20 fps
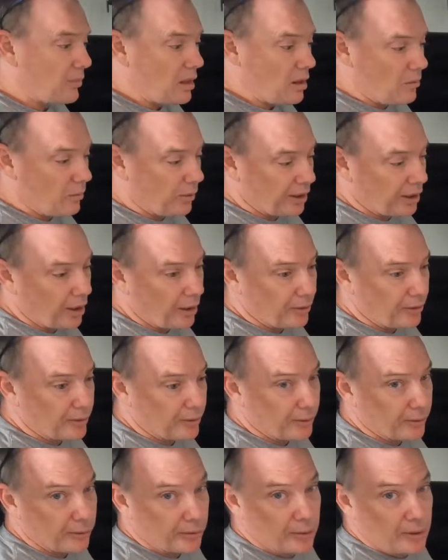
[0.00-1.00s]
we're going
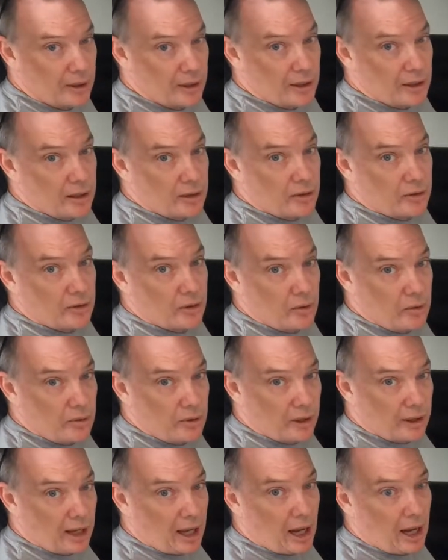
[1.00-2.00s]
to tune
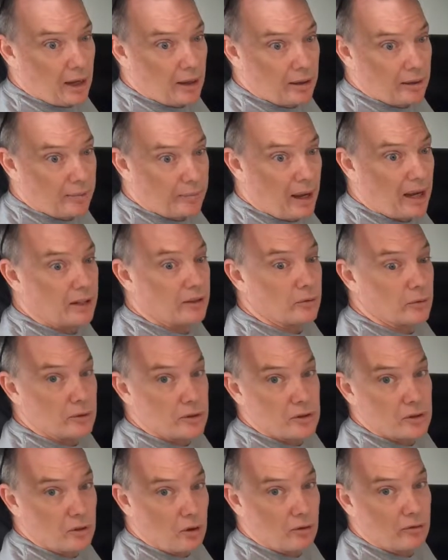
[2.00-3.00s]
the car back to its
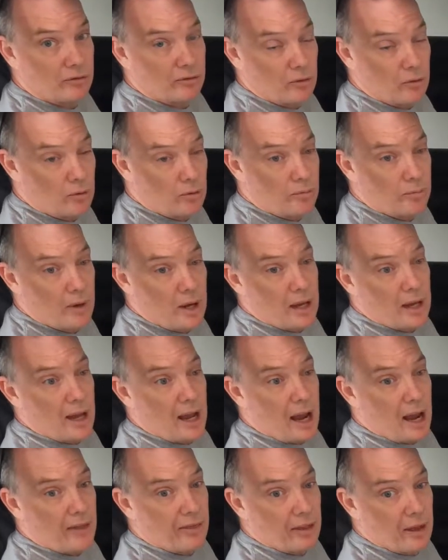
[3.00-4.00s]
stock form,
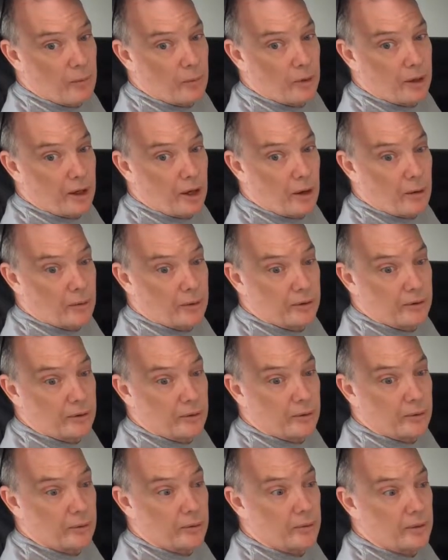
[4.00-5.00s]
and then we're going
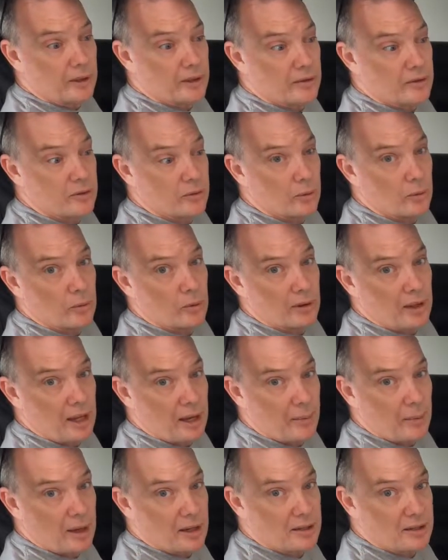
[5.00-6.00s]
to install the
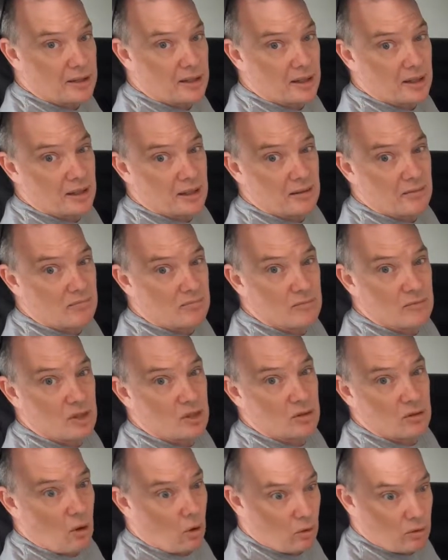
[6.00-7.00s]
MHD
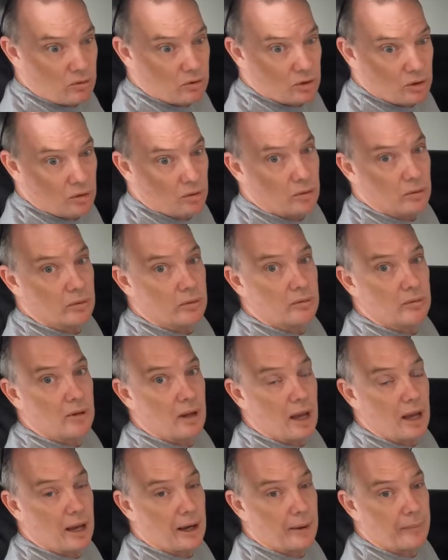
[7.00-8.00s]
stock tune
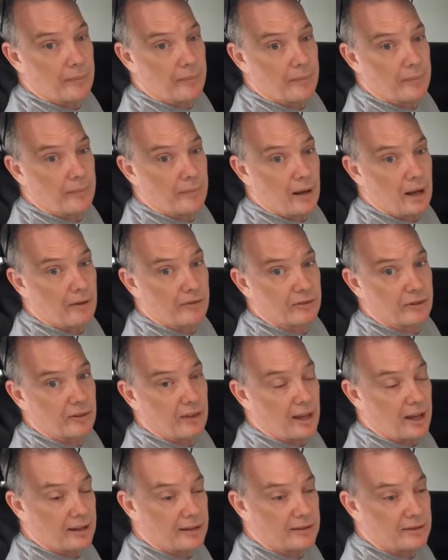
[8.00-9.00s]
after
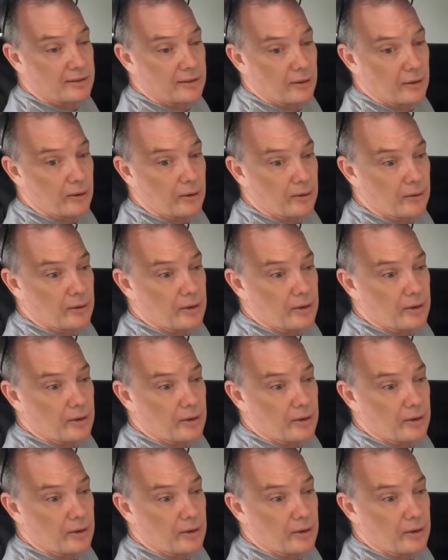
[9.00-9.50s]
that. So